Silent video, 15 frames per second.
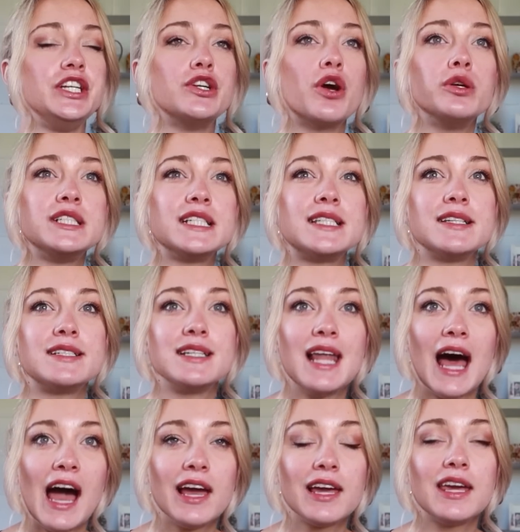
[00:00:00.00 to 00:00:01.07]
noticed this
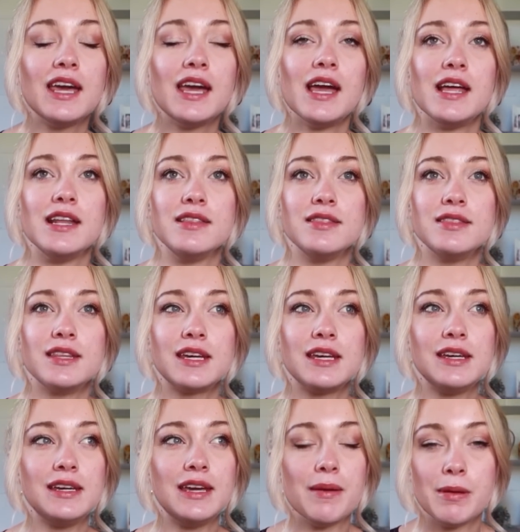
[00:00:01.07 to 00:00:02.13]
lack in the
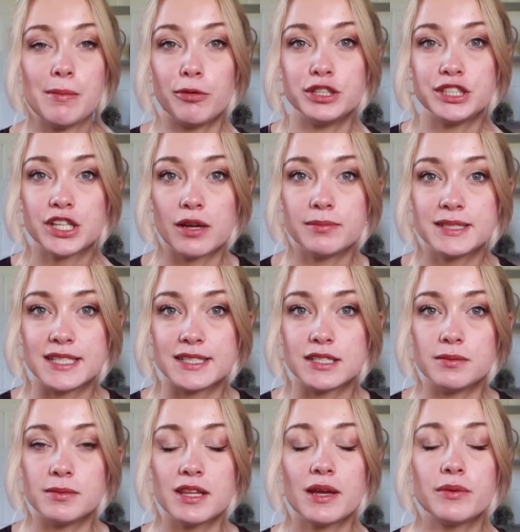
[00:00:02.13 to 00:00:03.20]
Kibbe body type
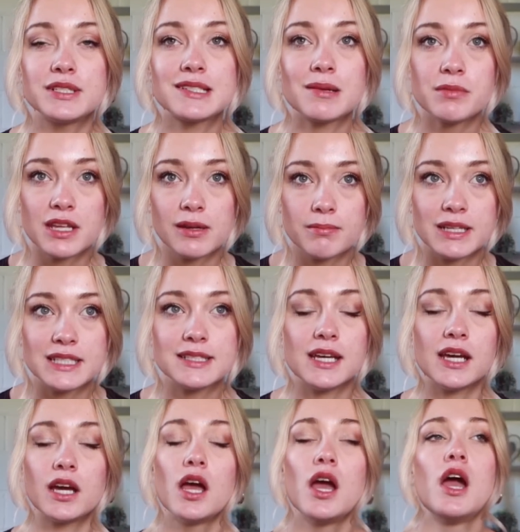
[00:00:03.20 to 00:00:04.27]
system, that there was something missing,